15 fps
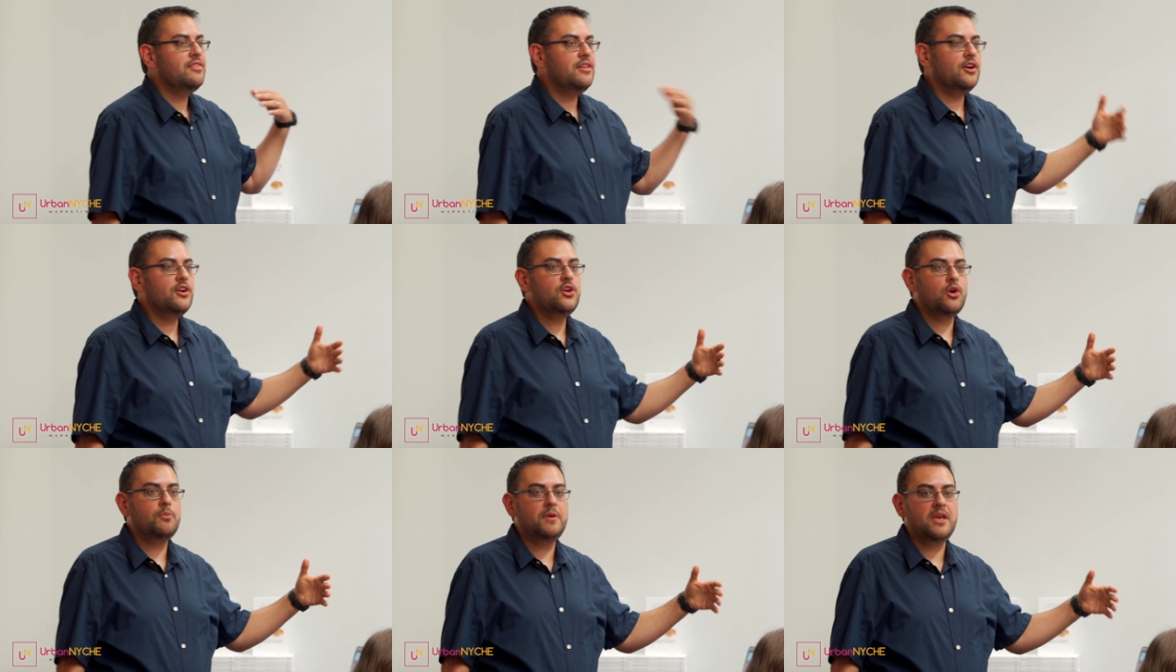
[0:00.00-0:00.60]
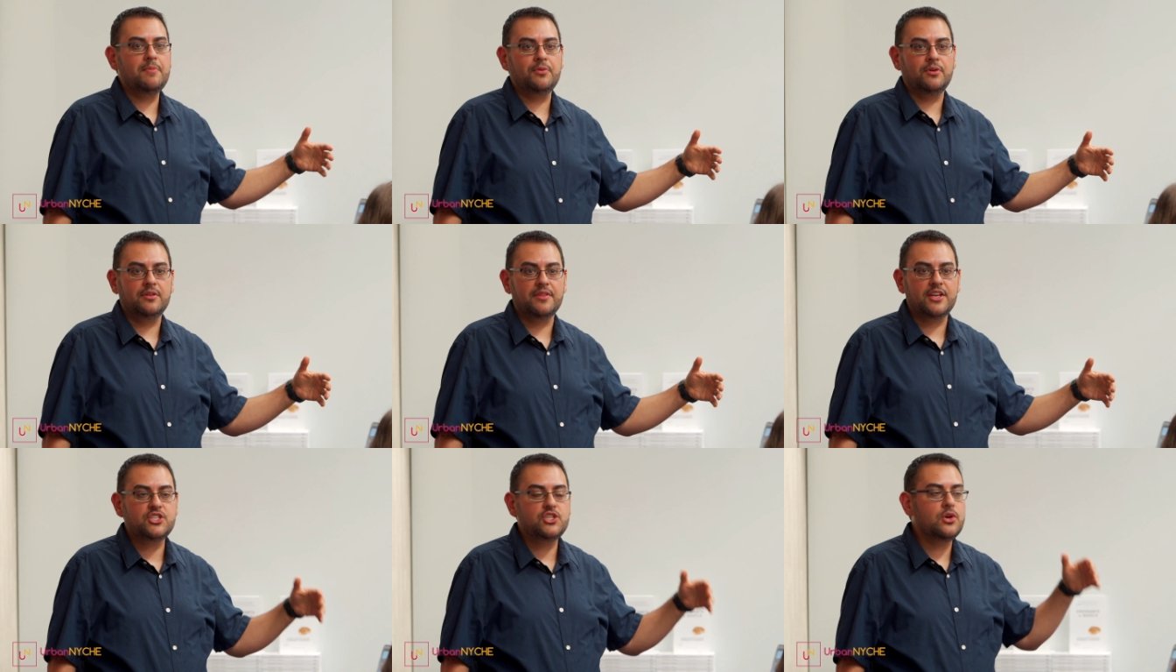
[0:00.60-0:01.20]
They're your
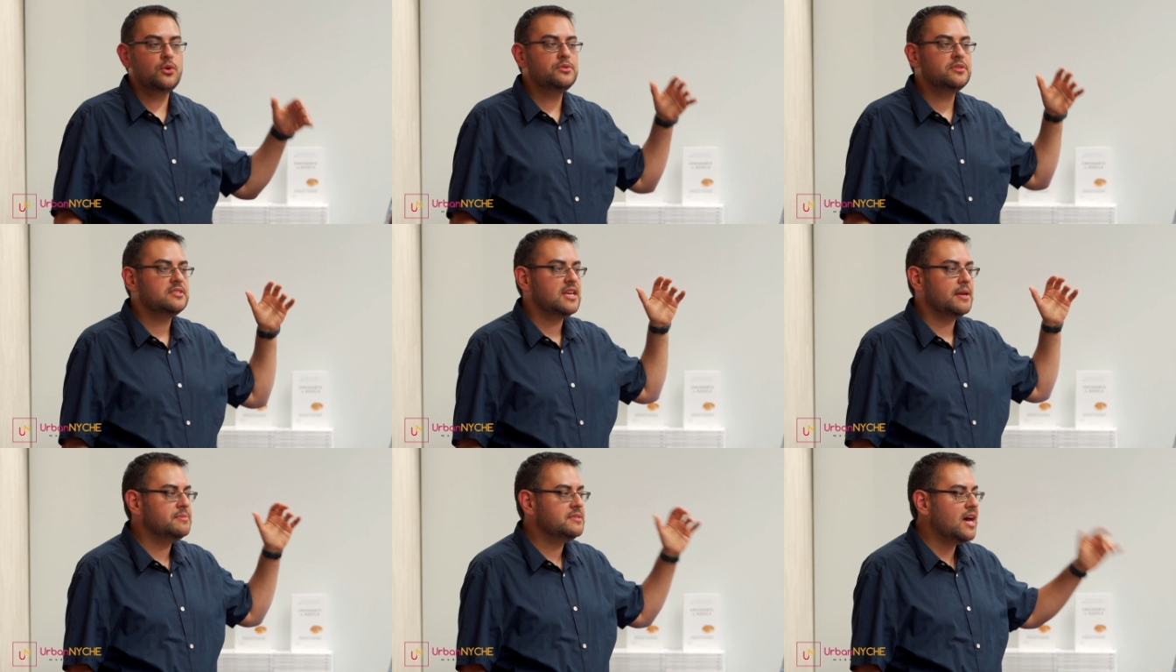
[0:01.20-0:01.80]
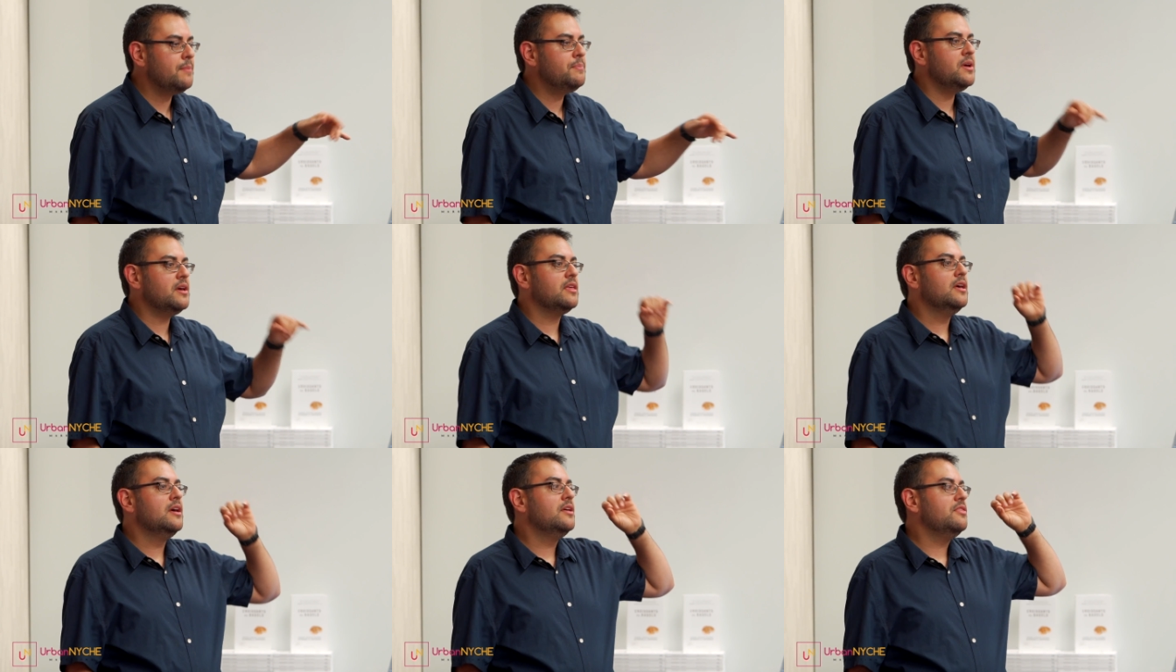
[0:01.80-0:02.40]
people. They chose the same
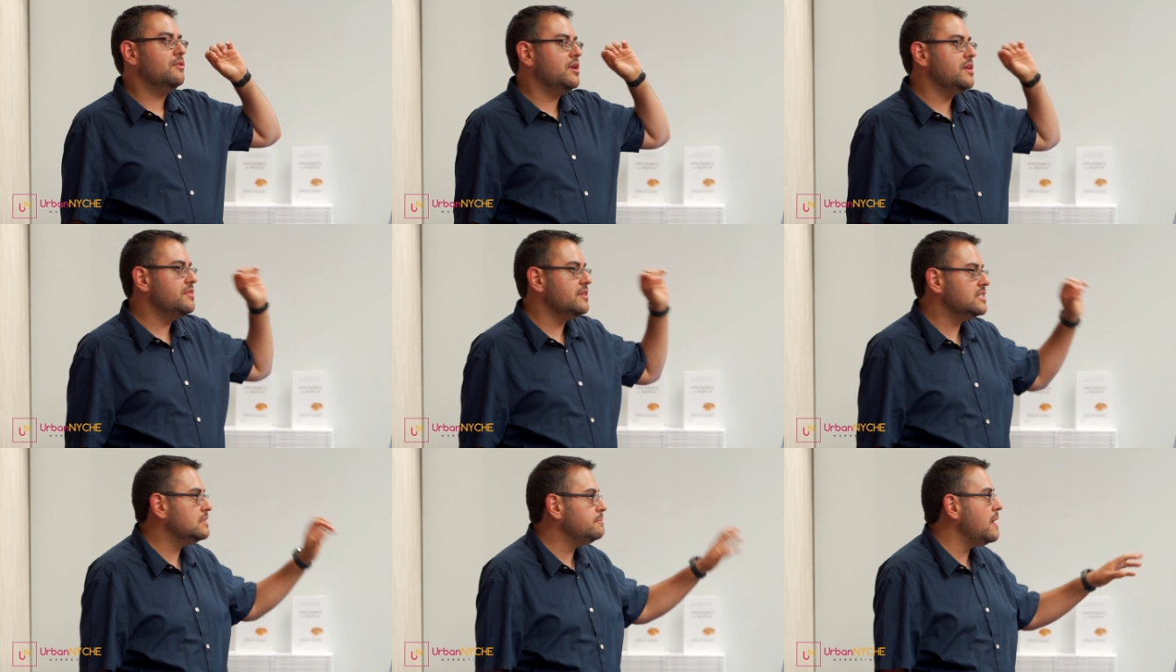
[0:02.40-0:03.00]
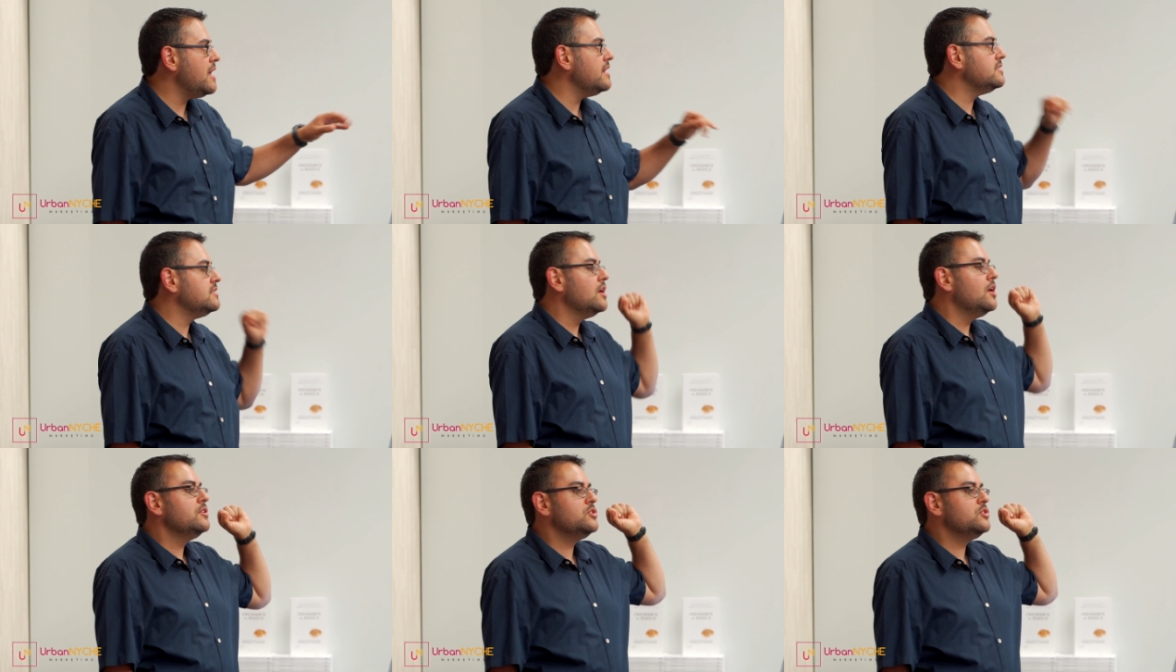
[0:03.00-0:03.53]
topic, they're in the space.